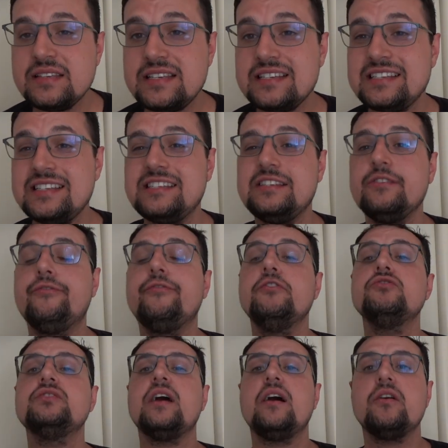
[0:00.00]
Existence is
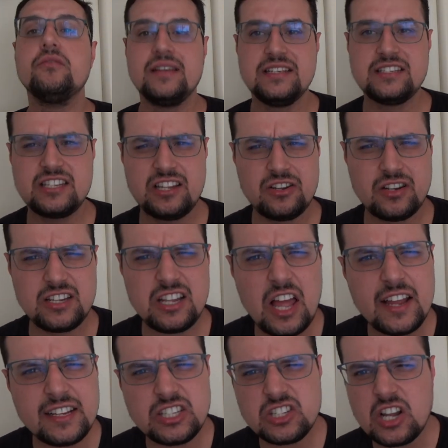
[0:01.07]
Futile, is
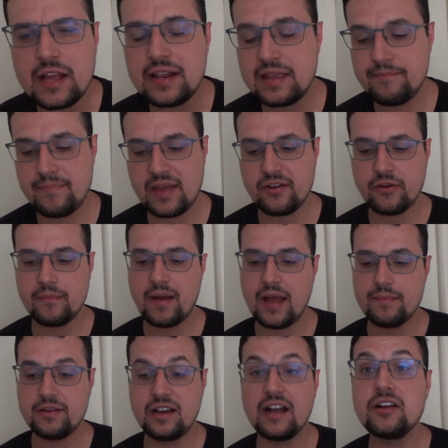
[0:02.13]
like slightly better in
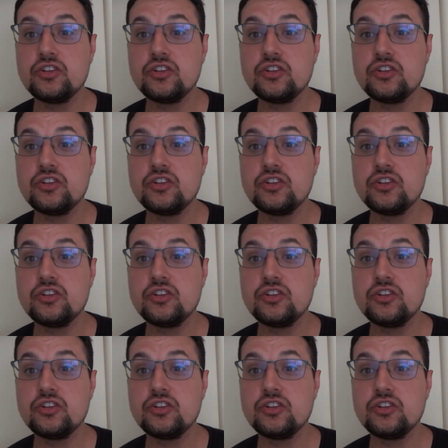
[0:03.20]
my opinion.